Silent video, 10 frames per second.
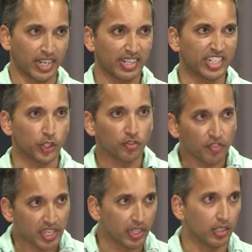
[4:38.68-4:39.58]
that let you
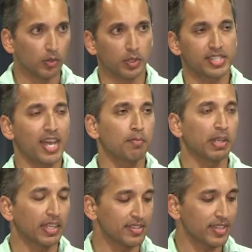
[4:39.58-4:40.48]
feel what's
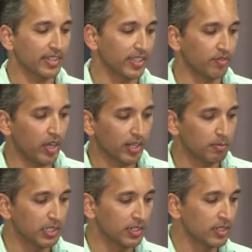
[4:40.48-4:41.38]
happening inside the
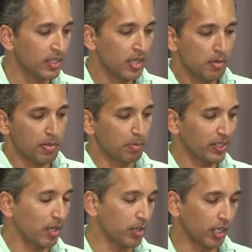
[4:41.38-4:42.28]
environment. People are
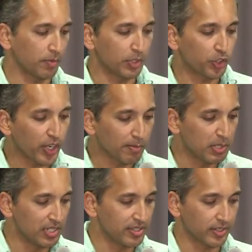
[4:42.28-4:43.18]
coming up with
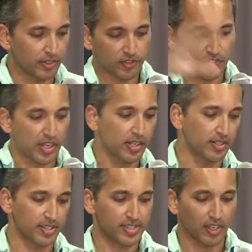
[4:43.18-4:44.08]
treadmills and
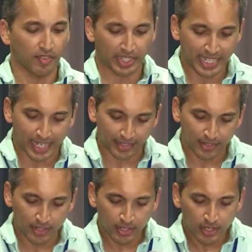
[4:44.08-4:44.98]
spheres and stuff like that.
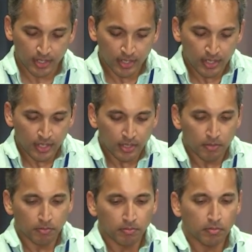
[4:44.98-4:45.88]

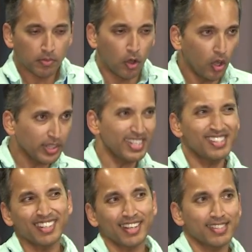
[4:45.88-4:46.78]
All these
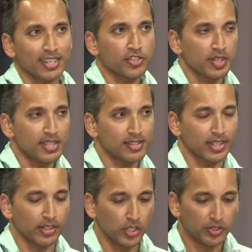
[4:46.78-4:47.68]
are accessories, and
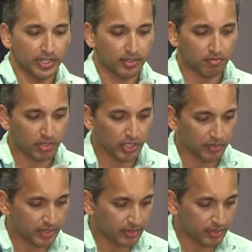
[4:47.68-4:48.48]
I know that a